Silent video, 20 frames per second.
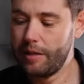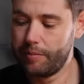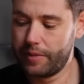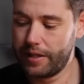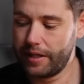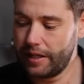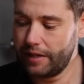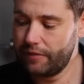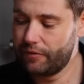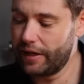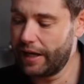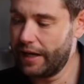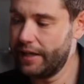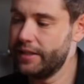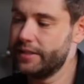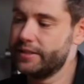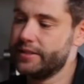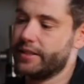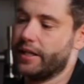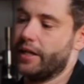But if you had
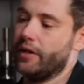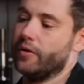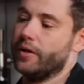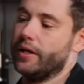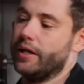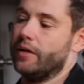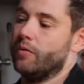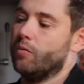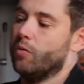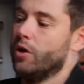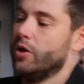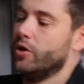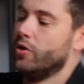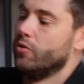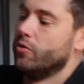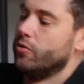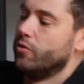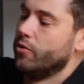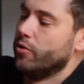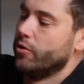a scale here, what
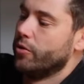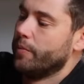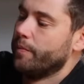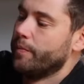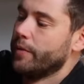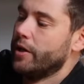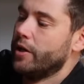you'd do,